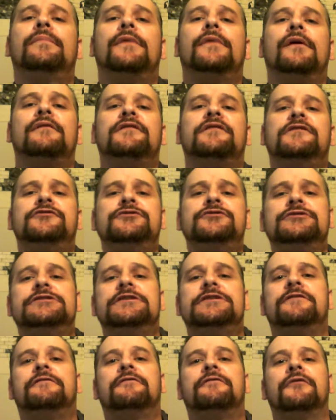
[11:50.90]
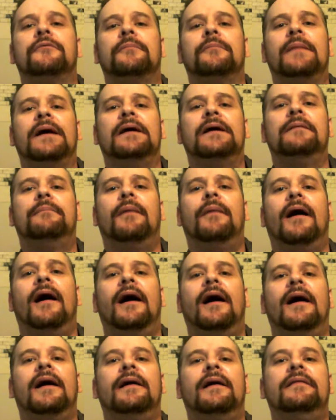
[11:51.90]
There's a juicy fruit made
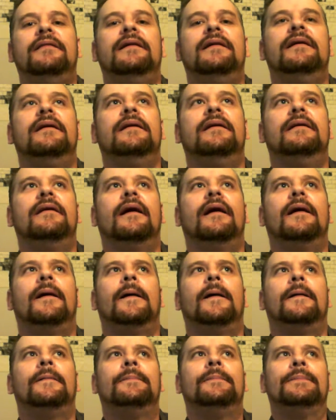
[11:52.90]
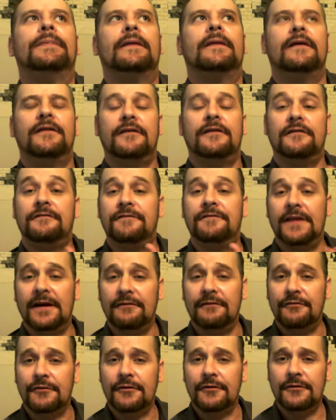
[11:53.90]
by the
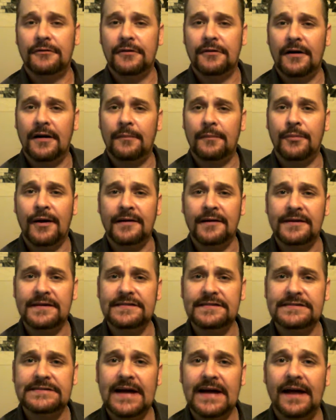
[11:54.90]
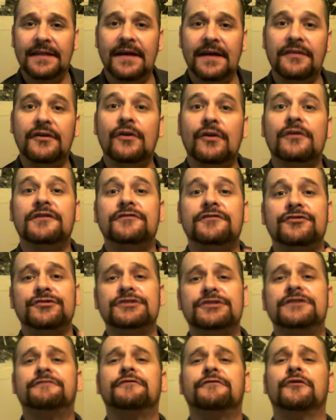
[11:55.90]
Flavor Apprentice, and then there's a
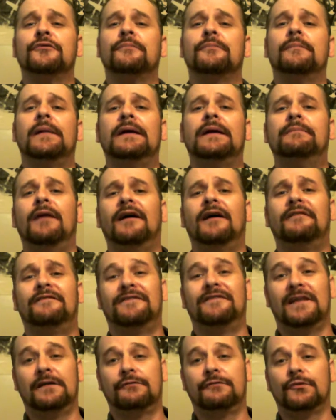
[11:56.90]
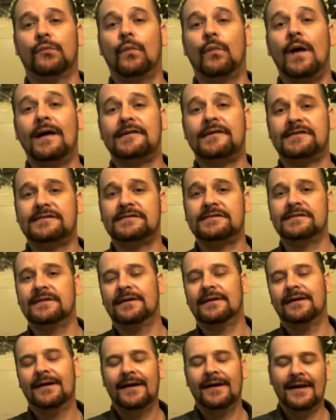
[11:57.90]
juicy fruit made by Flavor West.
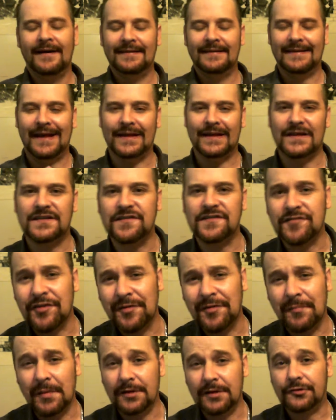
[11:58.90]
Now, this is going to